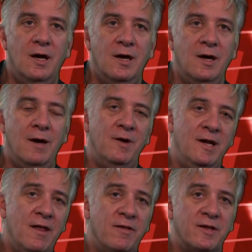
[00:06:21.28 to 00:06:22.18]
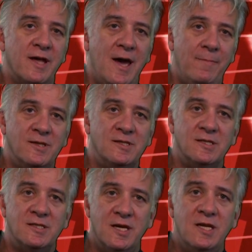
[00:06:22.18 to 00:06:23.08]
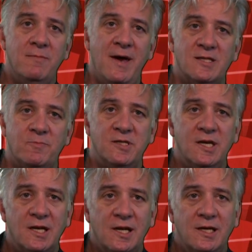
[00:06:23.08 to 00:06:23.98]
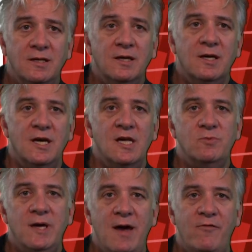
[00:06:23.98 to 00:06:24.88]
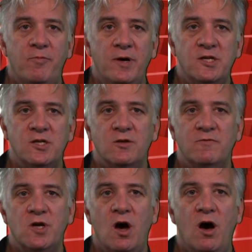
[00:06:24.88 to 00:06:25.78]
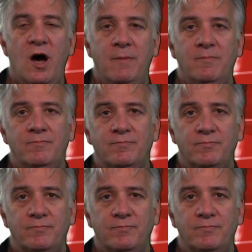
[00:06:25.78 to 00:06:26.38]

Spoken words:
Another thing that happens in senior maths particularly is we have pressures of time